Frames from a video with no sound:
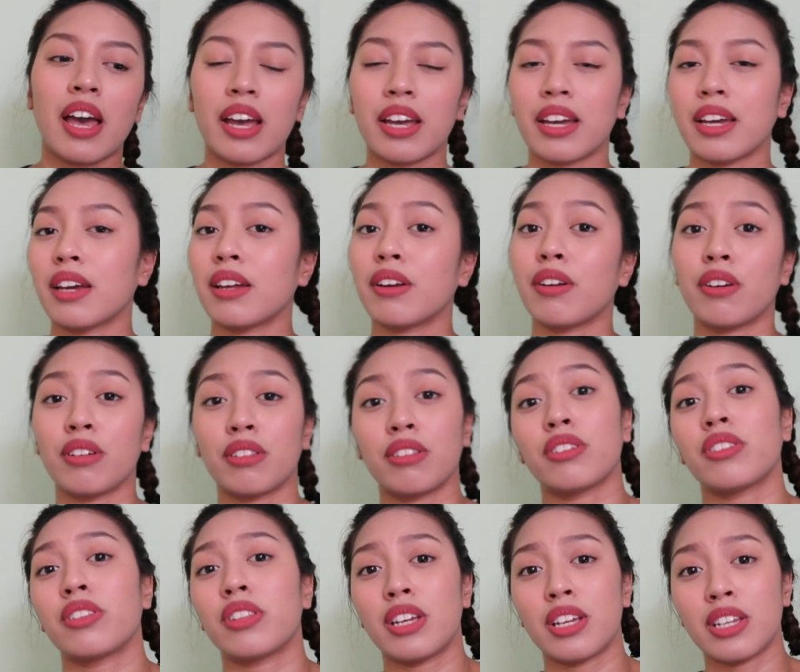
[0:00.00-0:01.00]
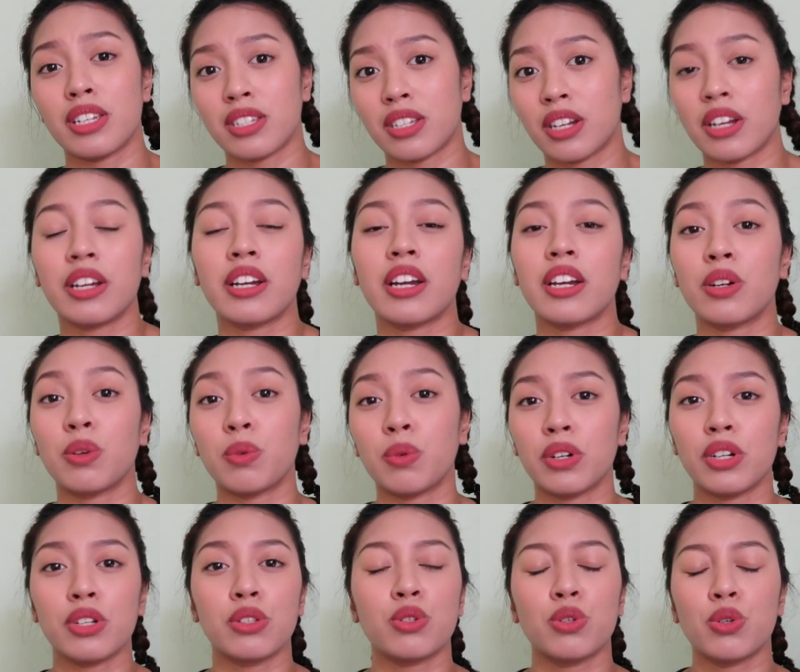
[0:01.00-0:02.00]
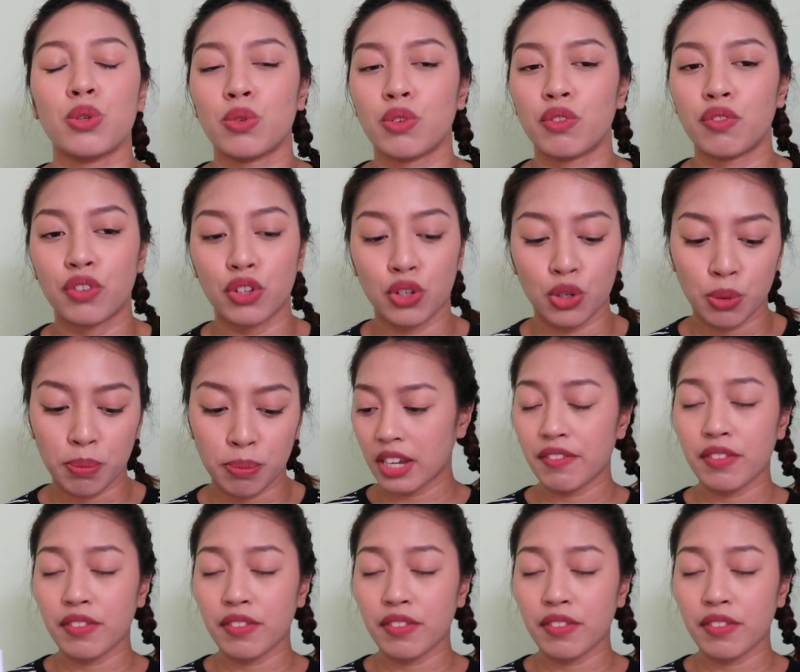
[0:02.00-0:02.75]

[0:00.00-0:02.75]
I had other things that I kind of wanted to review.